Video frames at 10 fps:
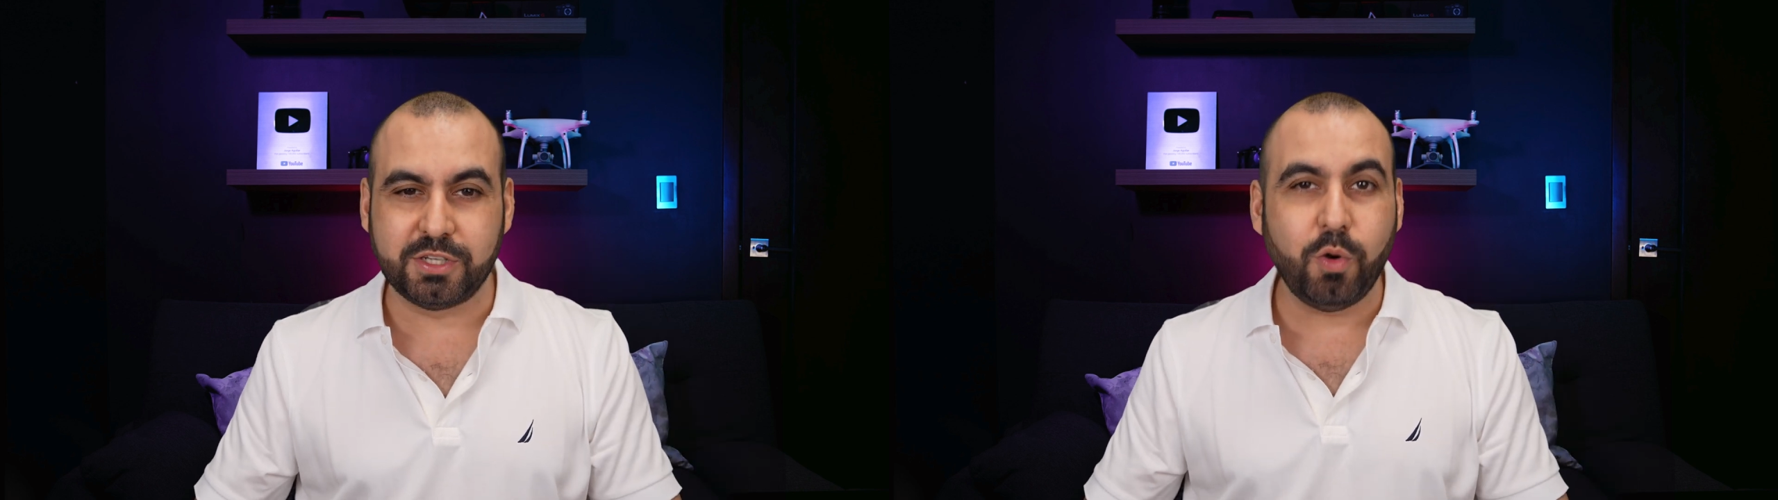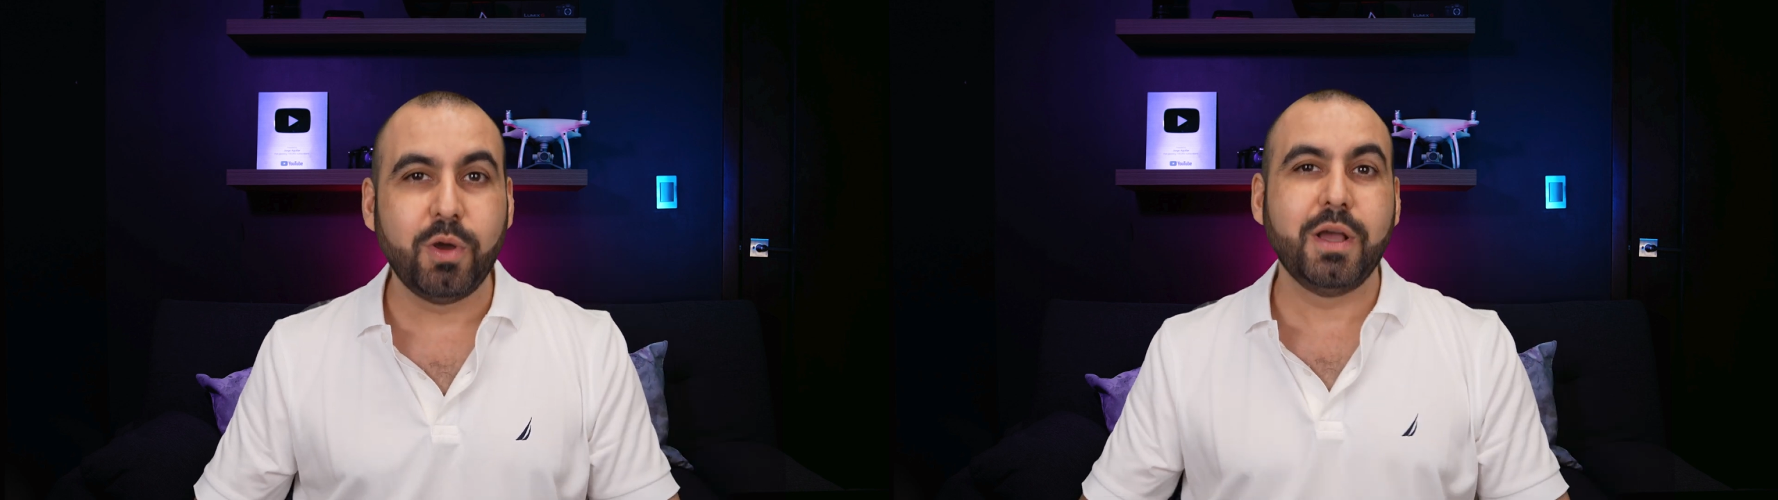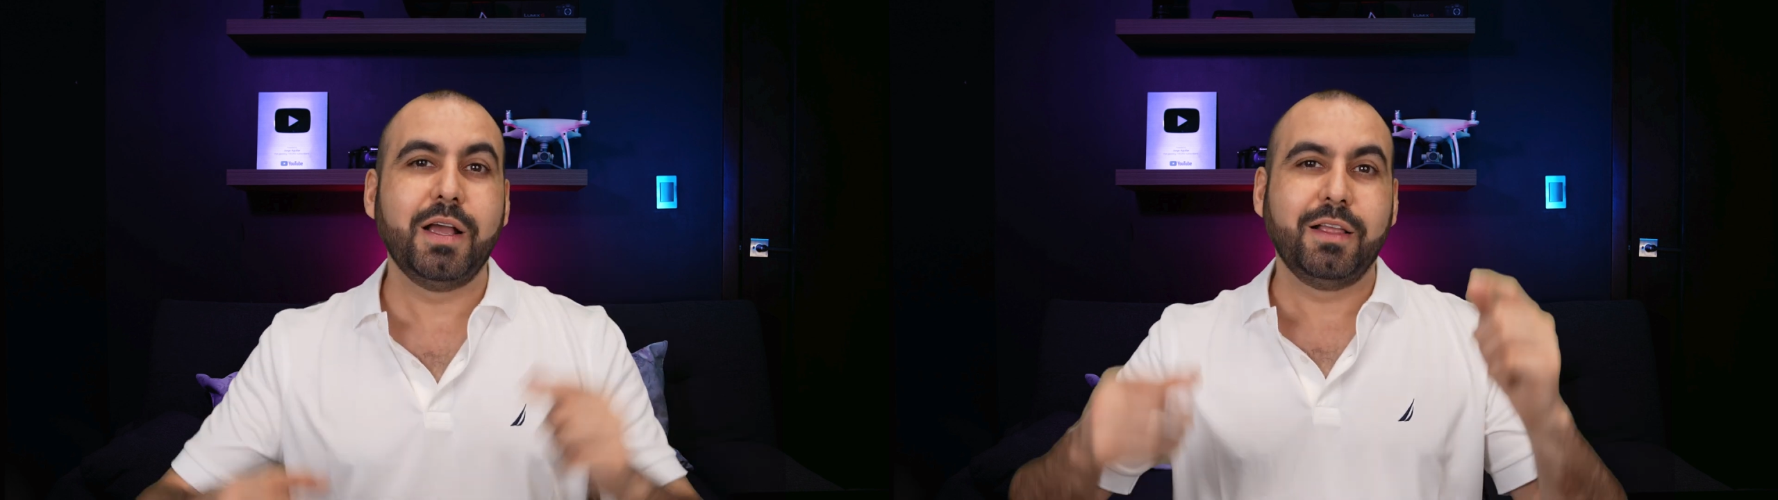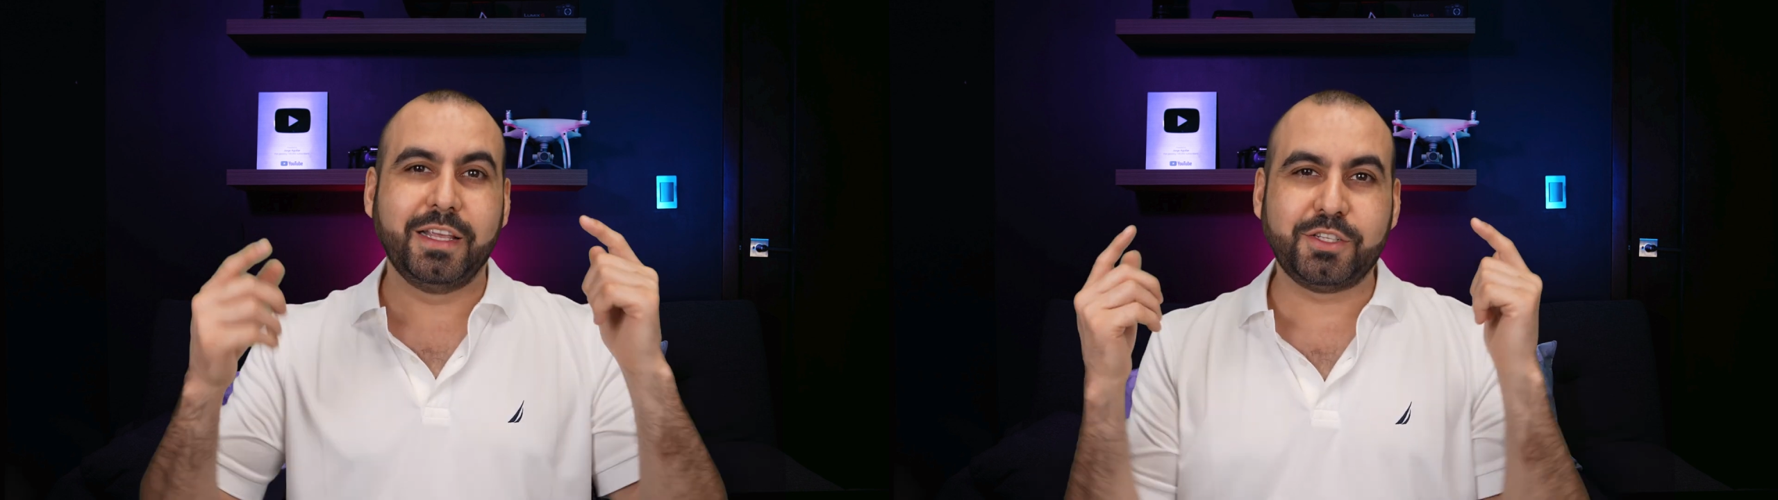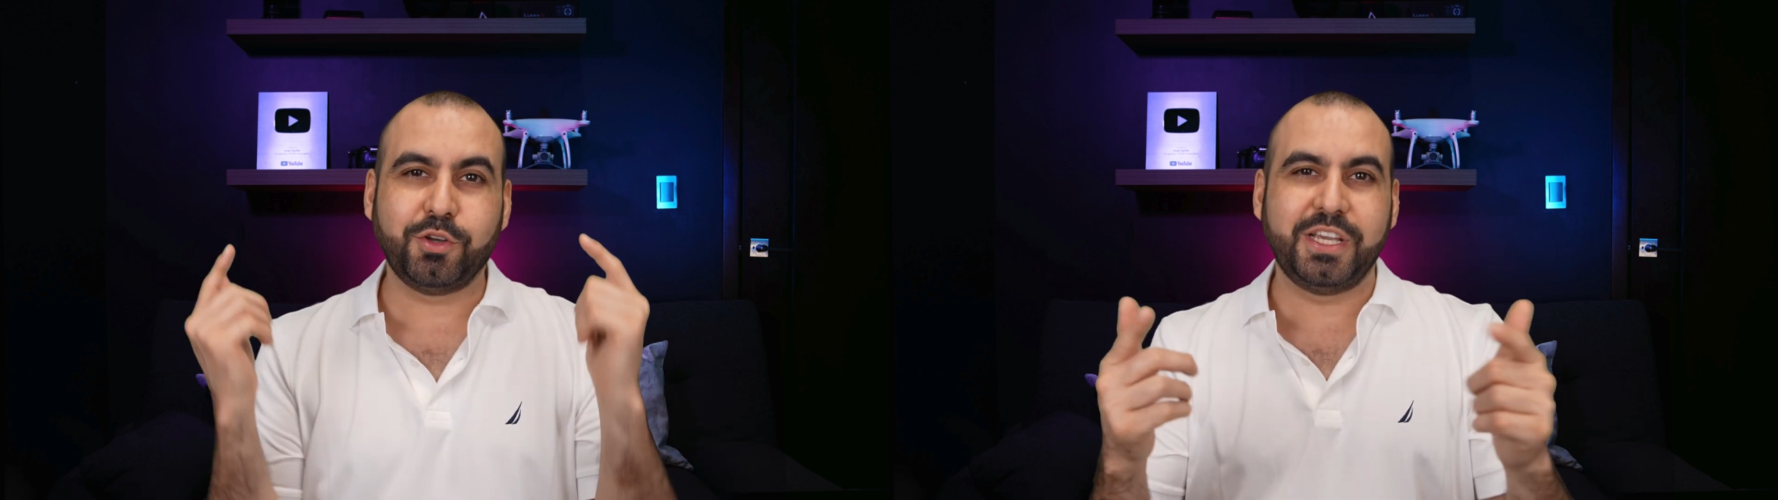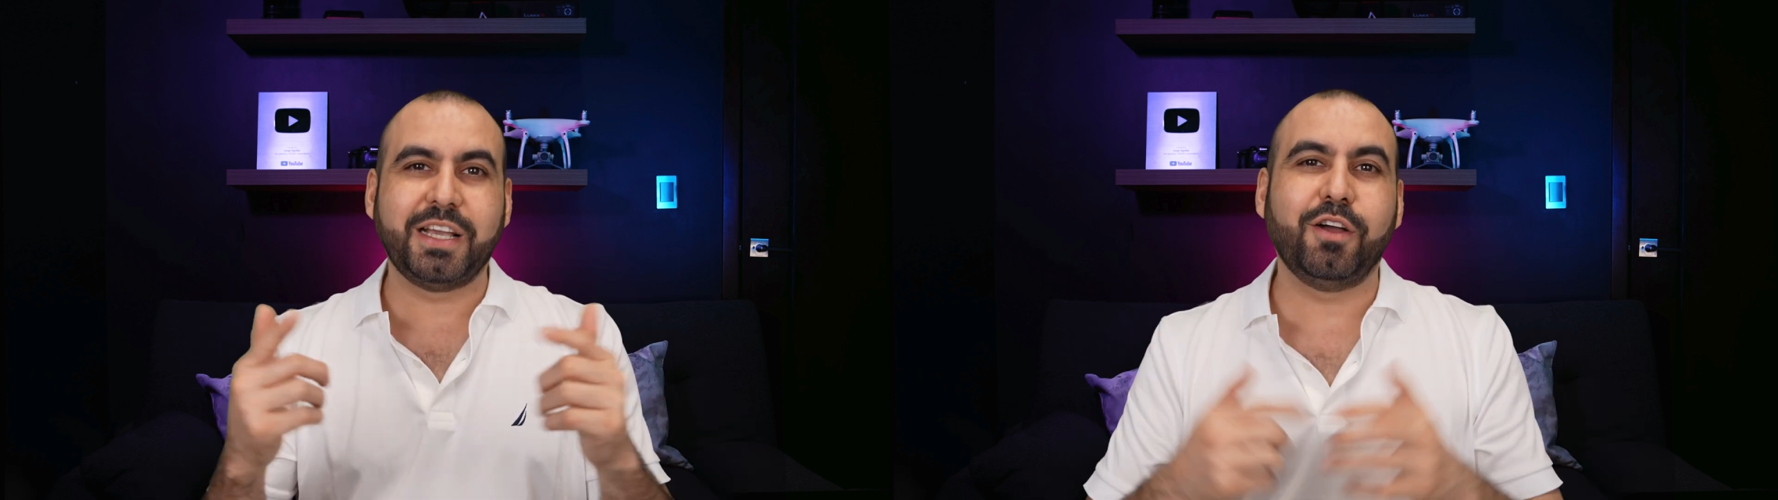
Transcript: So let's go check